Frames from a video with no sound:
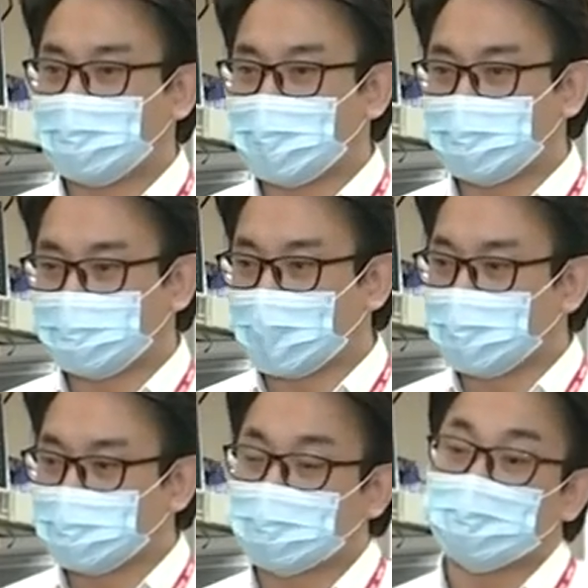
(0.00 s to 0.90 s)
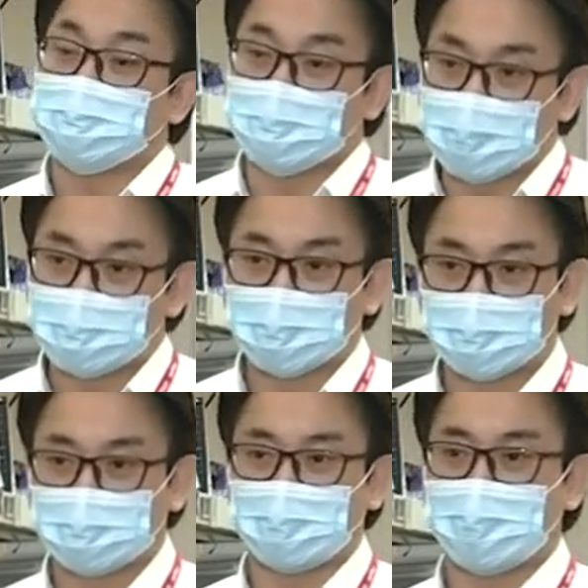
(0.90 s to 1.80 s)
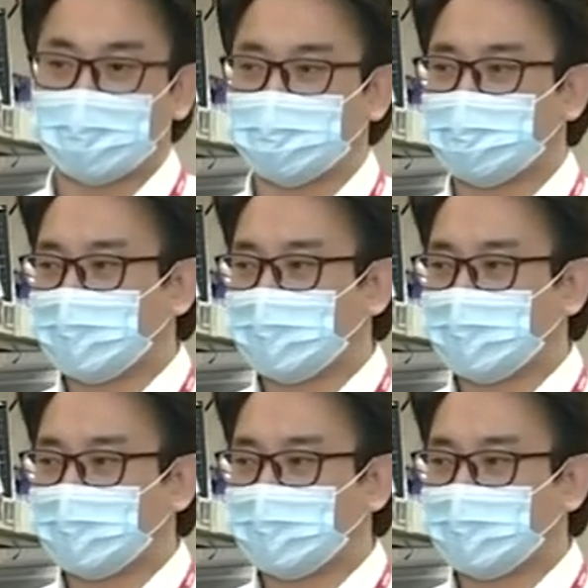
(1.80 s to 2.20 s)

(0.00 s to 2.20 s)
in um, um, those few numbers, um,